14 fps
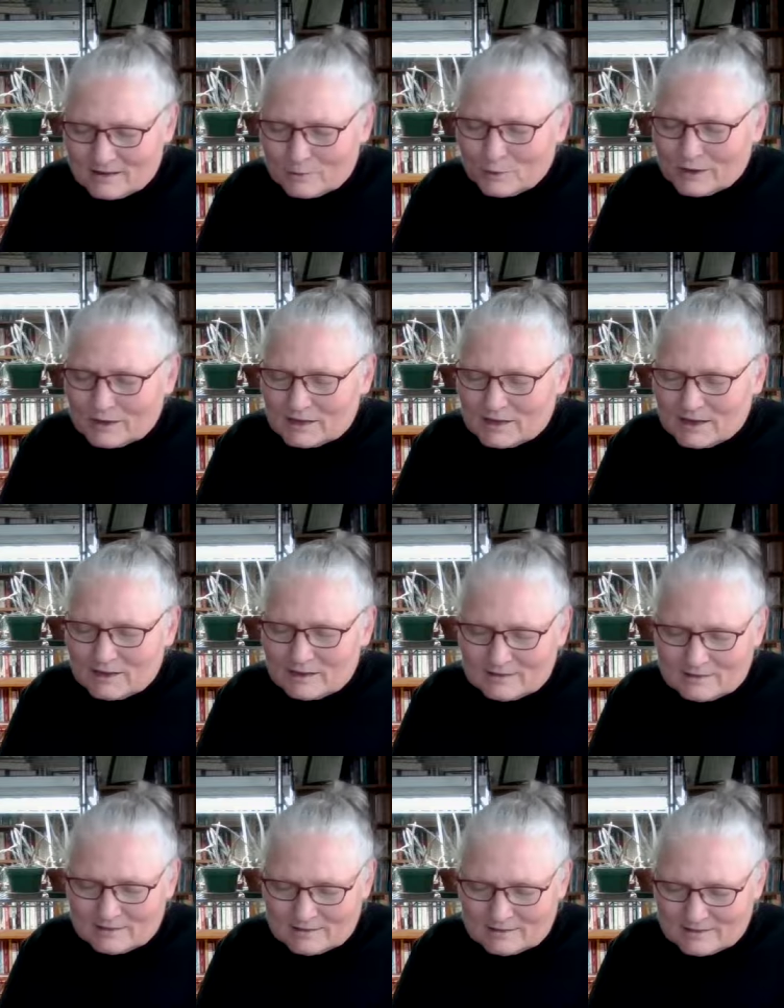And one day,
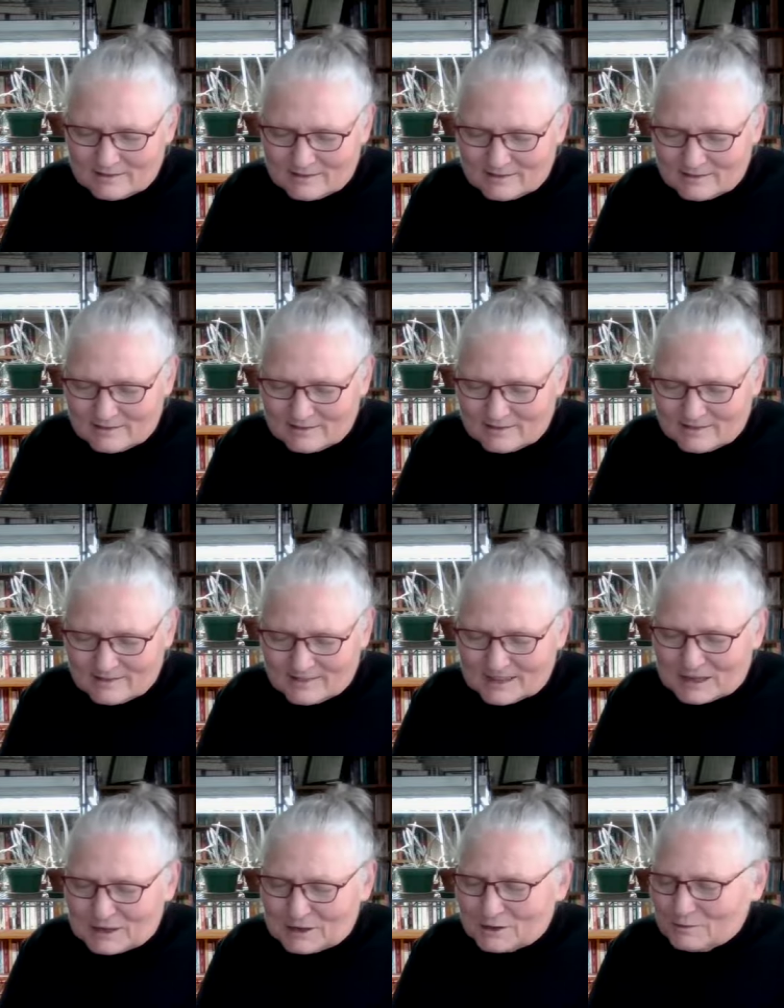
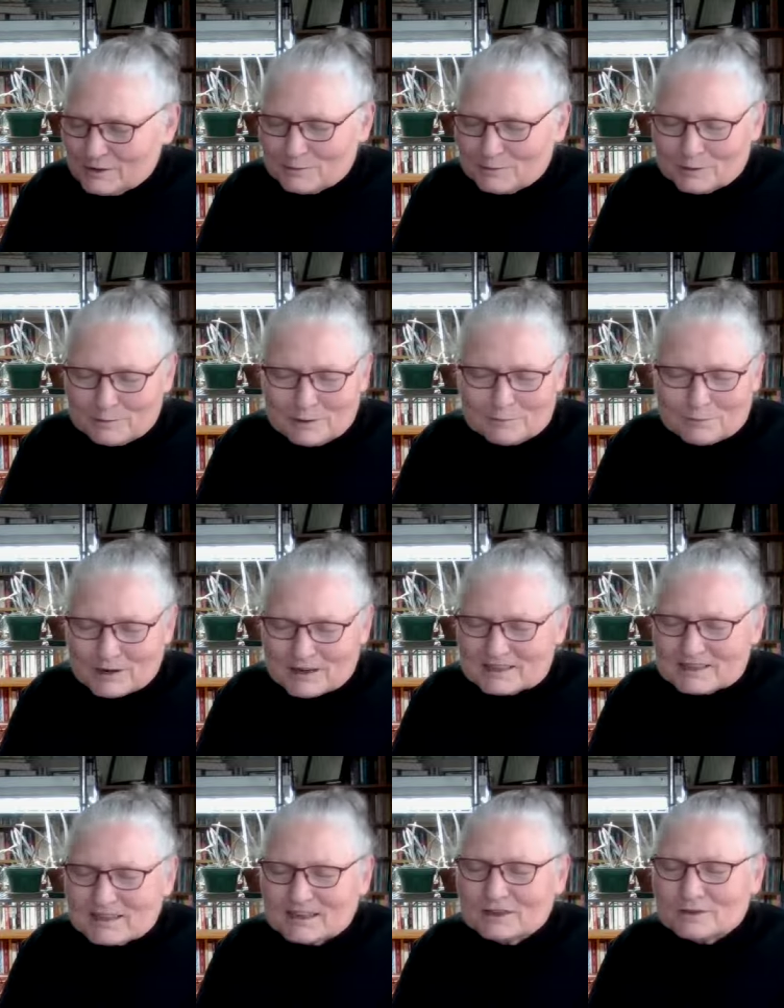we will be
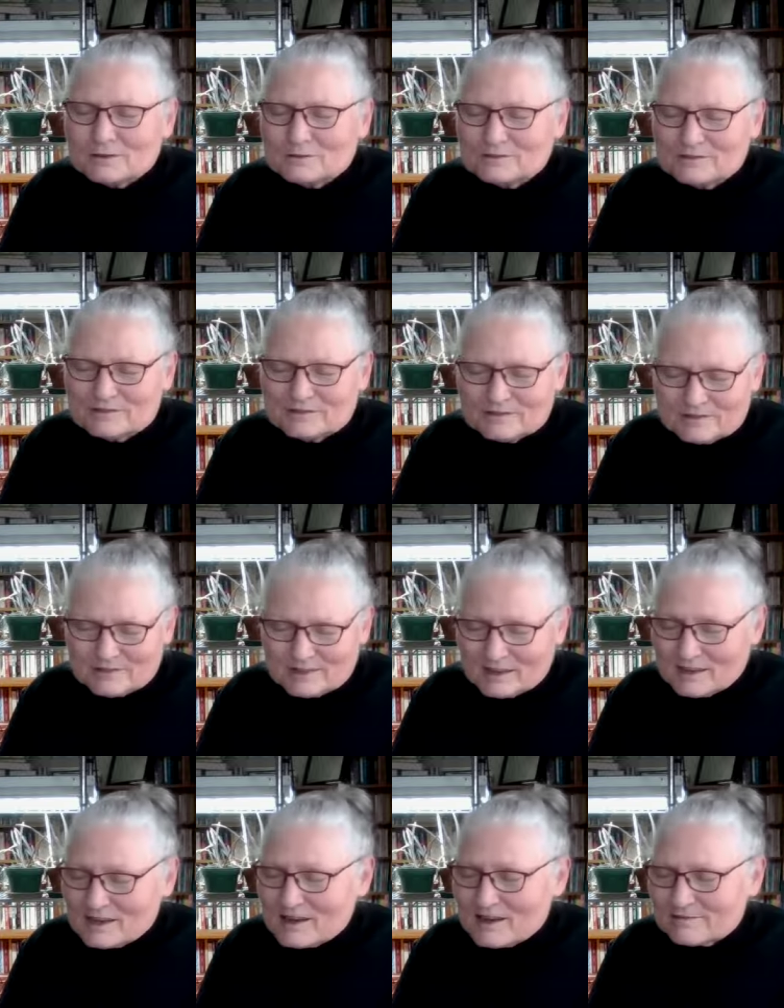praising you
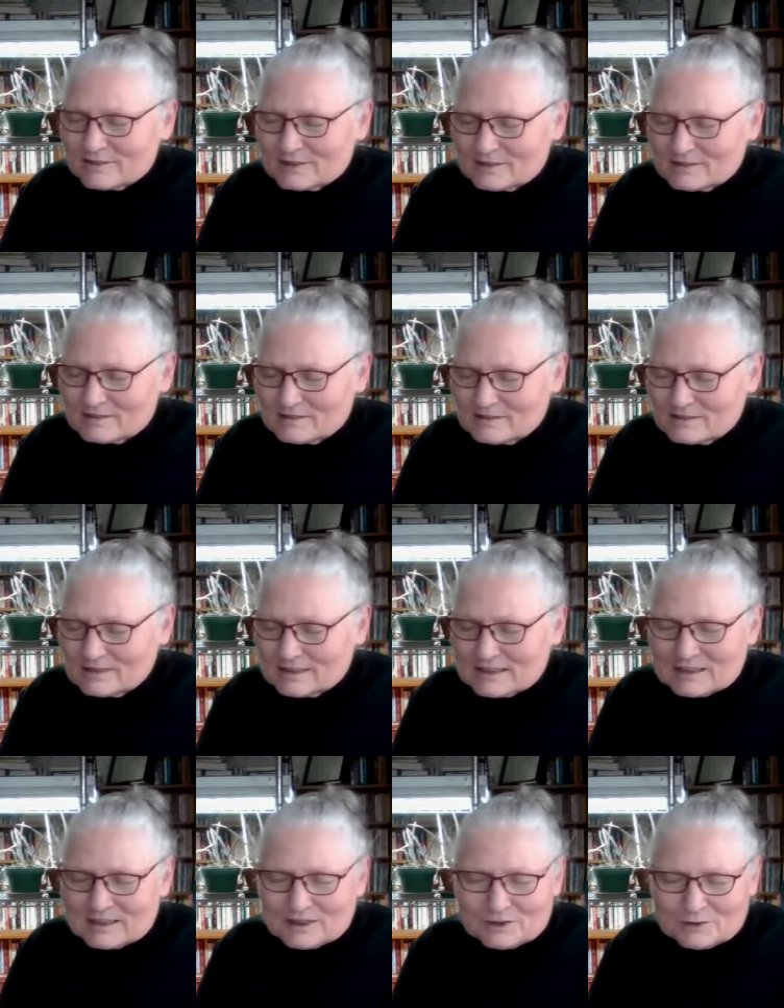in heaven.
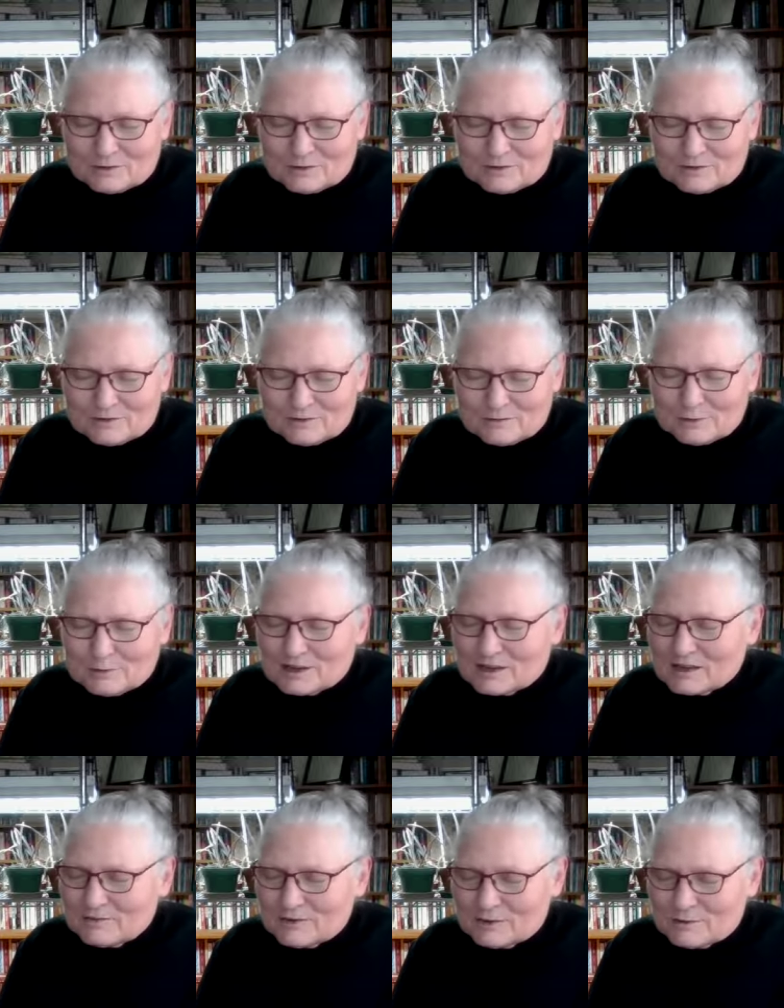We will
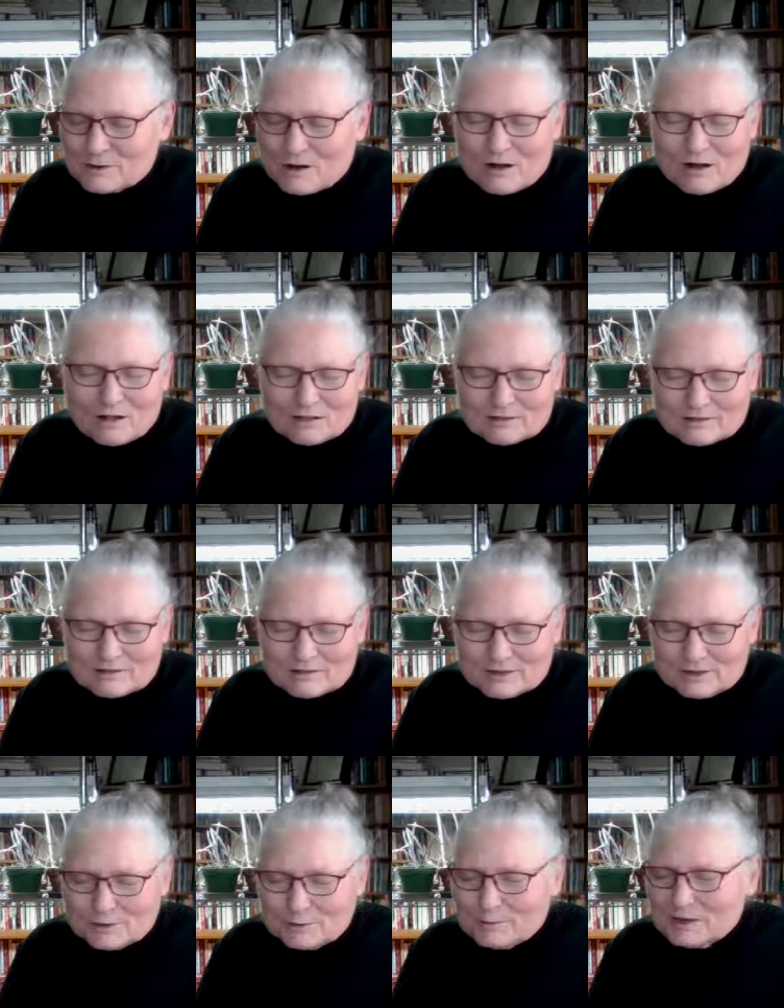give you all the
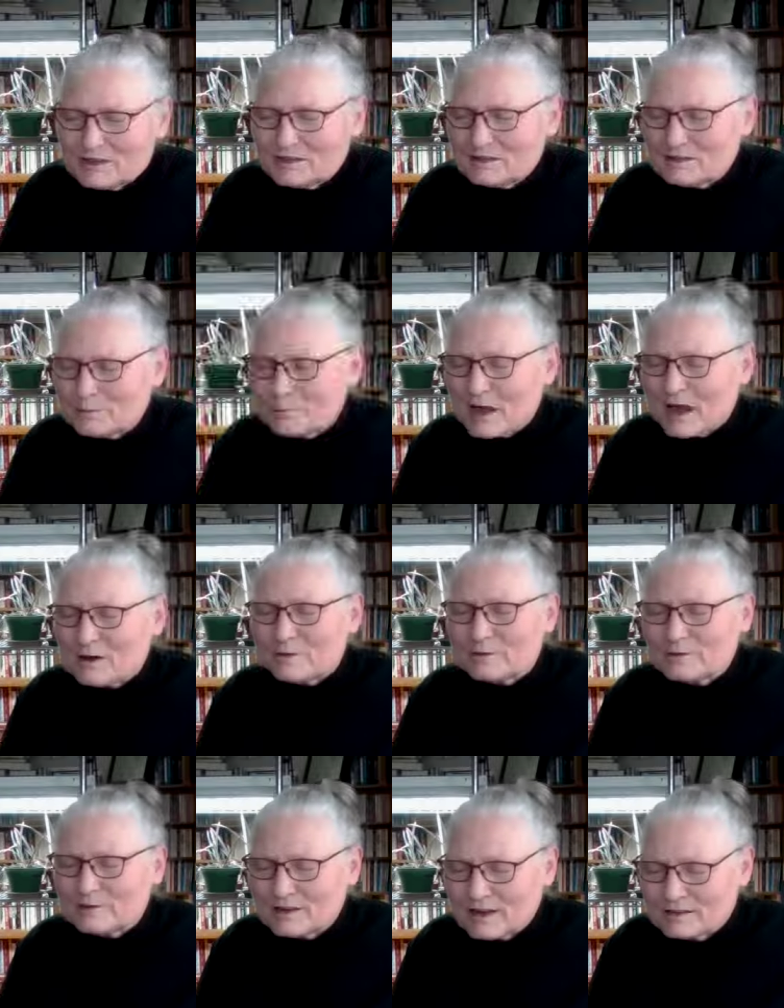dominion, the
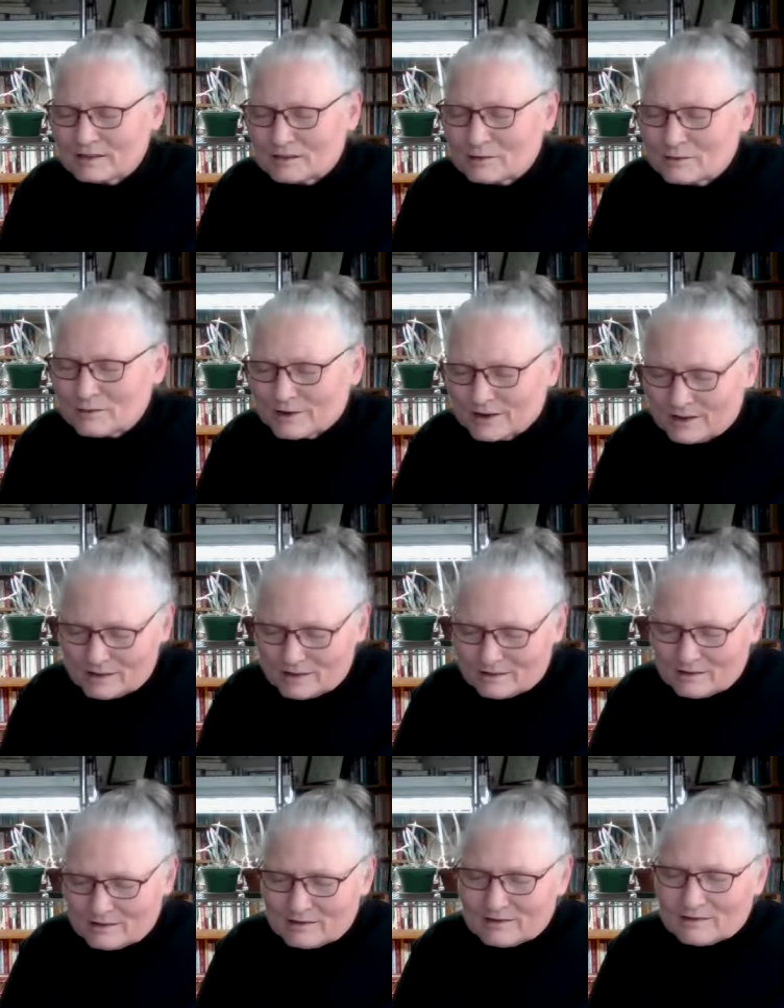power, and the glory
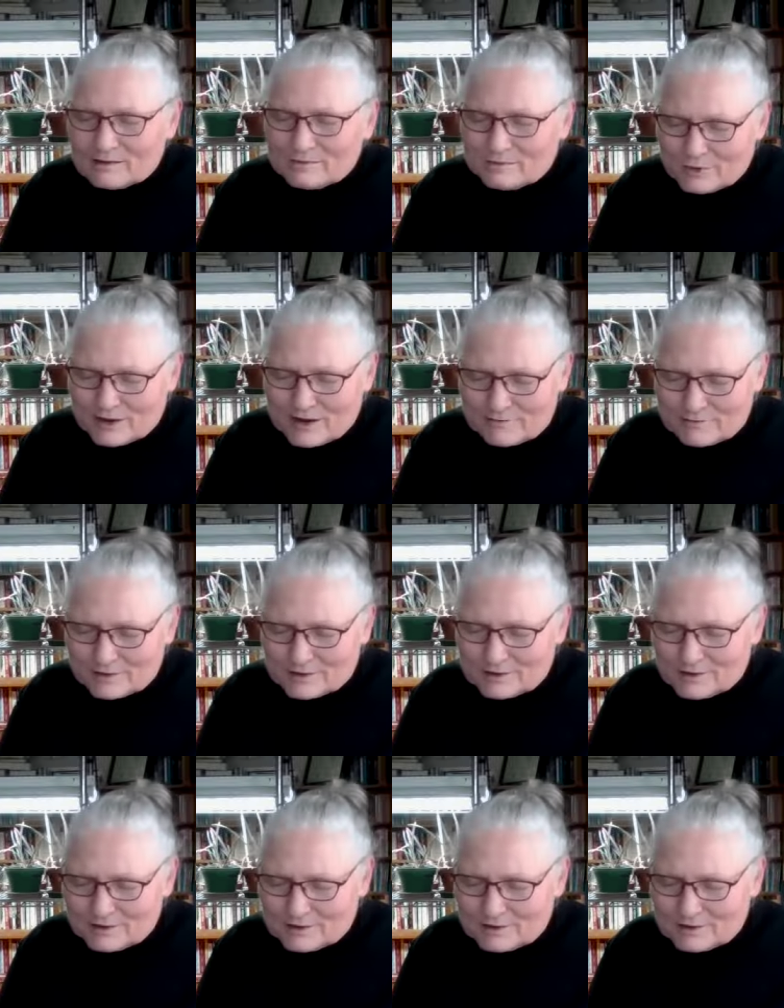forever.